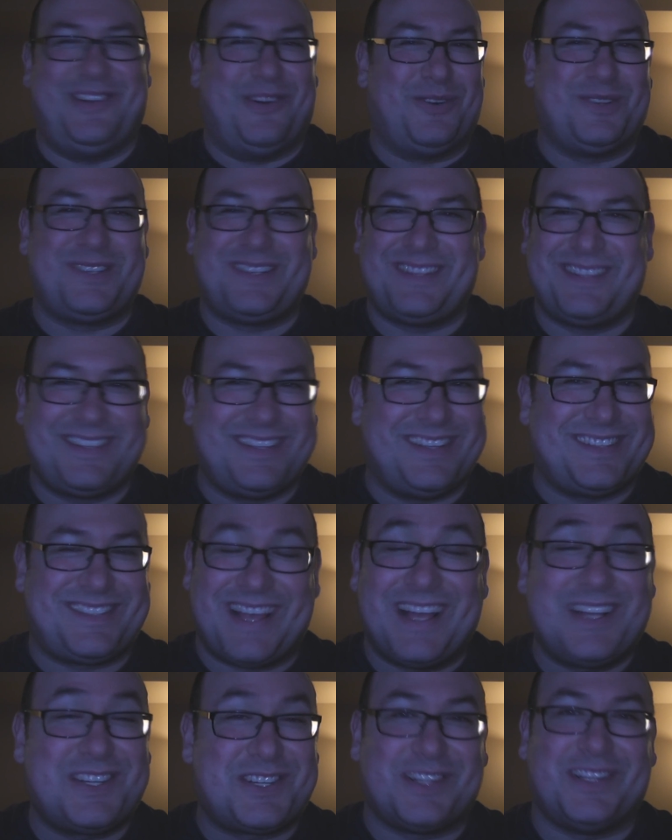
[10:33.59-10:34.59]
you know
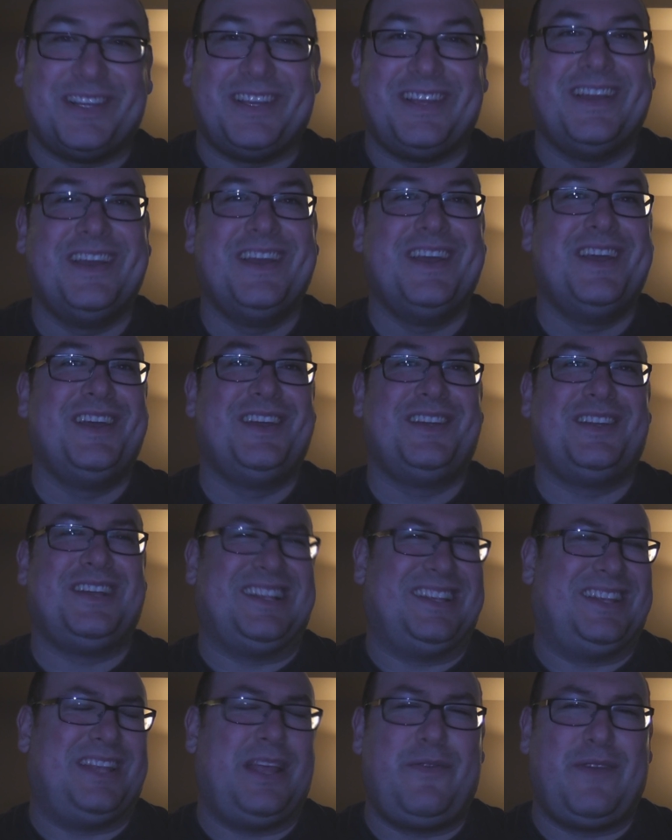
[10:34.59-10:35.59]
essentially
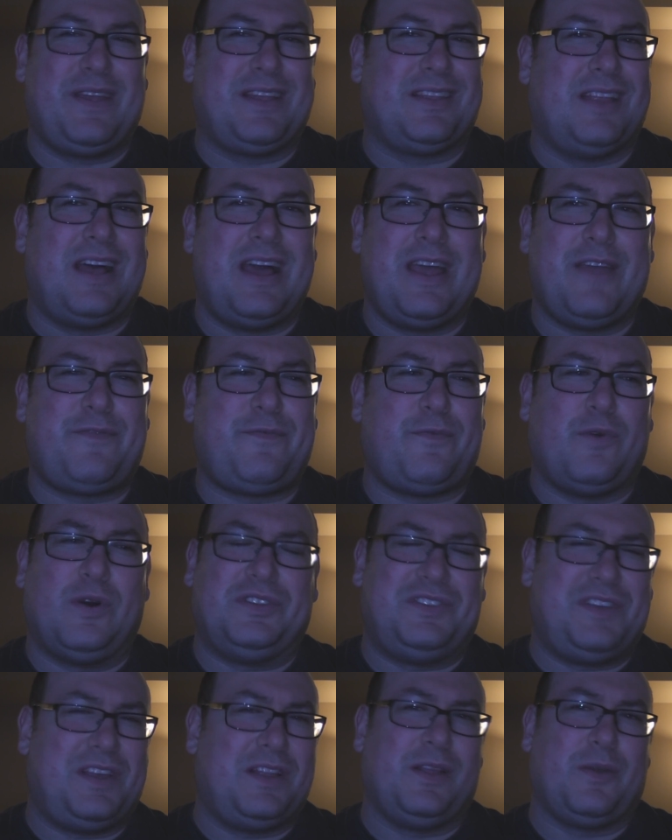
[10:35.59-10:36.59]
living life
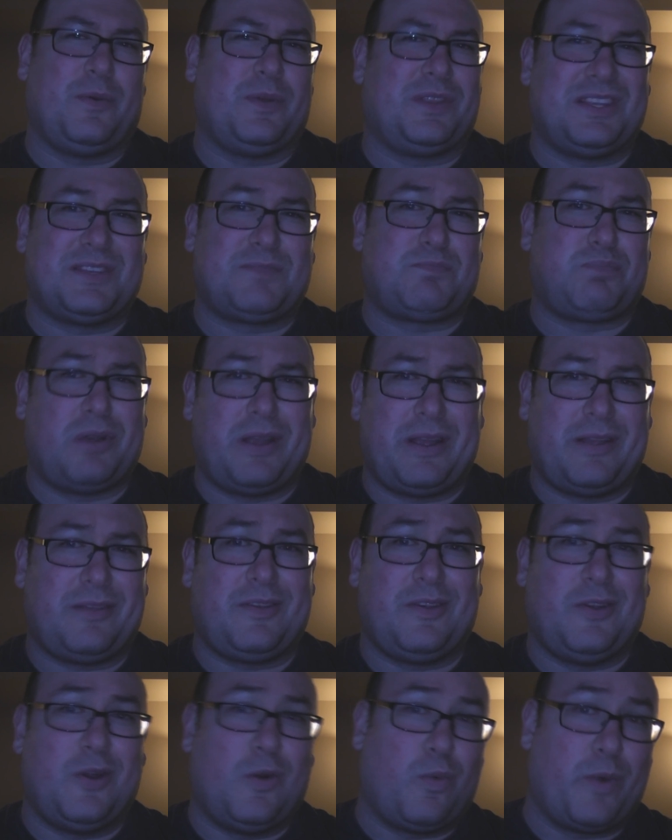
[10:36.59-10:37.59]
while dealing with this
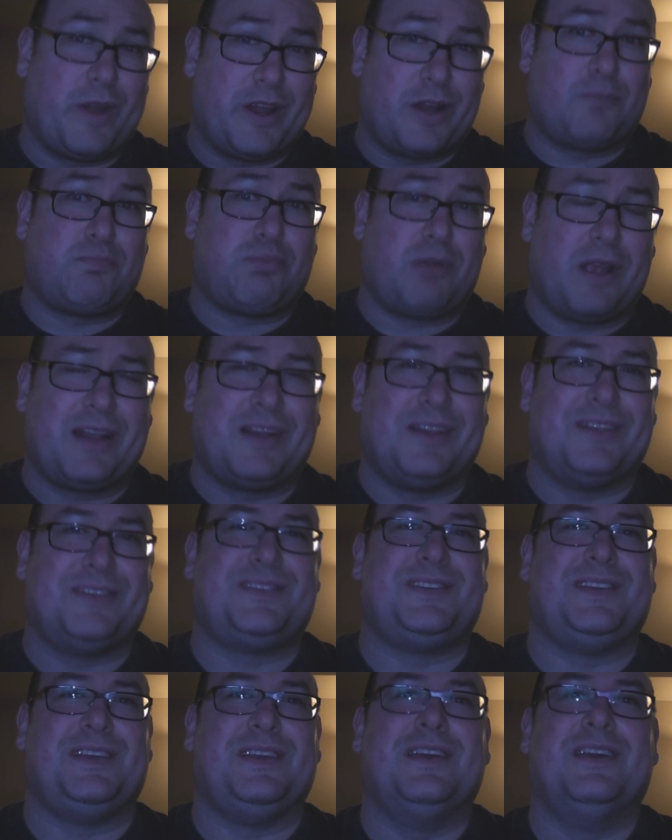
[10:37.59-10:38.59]
you know weird
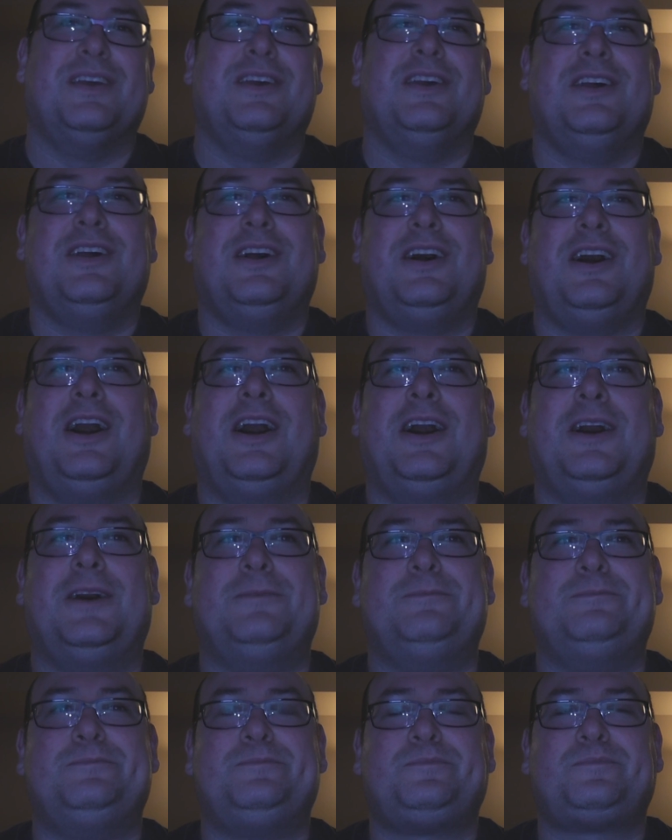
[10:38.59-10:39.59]
pregnancy
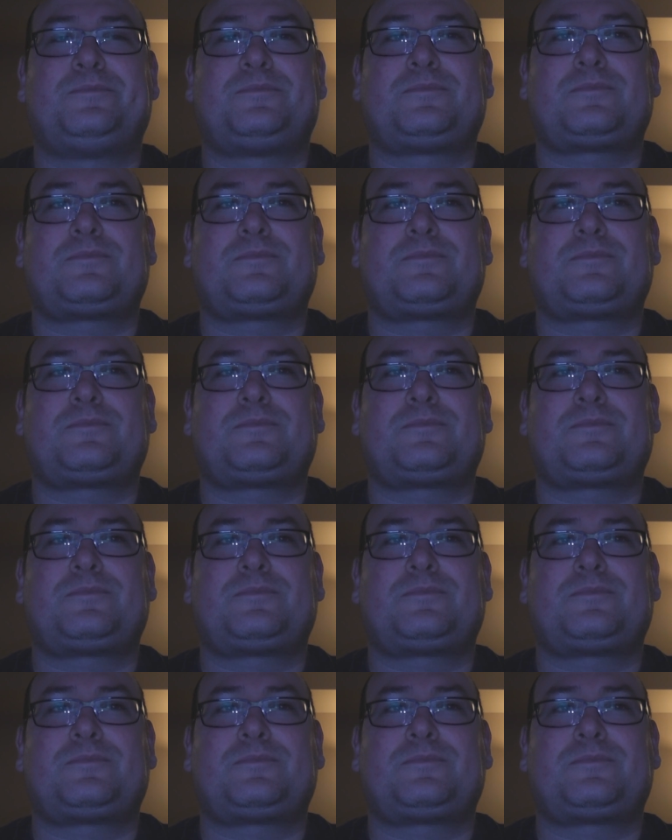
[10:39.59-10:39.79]
um